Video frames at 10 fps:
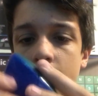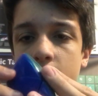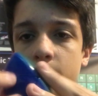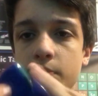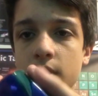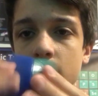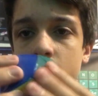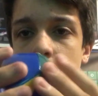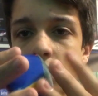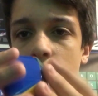It's a pretty
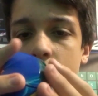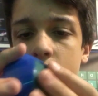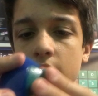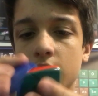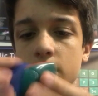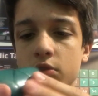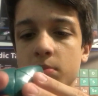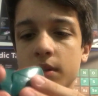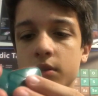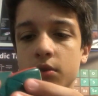interesting, it's like a
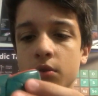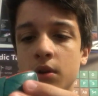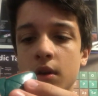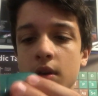2x2,